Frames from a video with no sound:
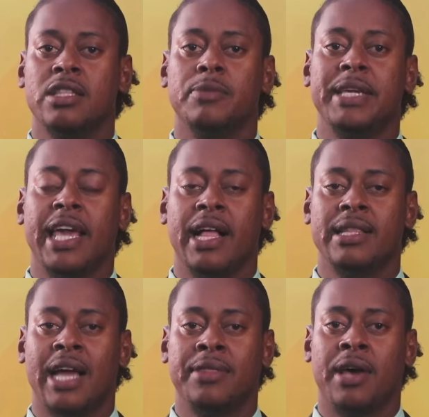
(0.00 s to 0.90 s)
to be
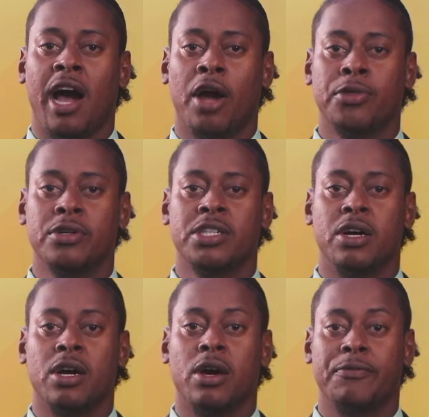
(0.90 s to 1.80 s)
held at the Arthur
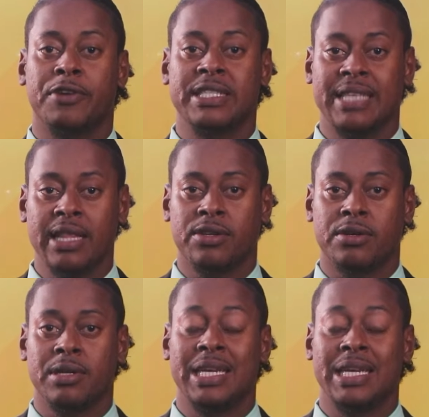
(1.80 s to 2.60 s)
Chung Conference Center,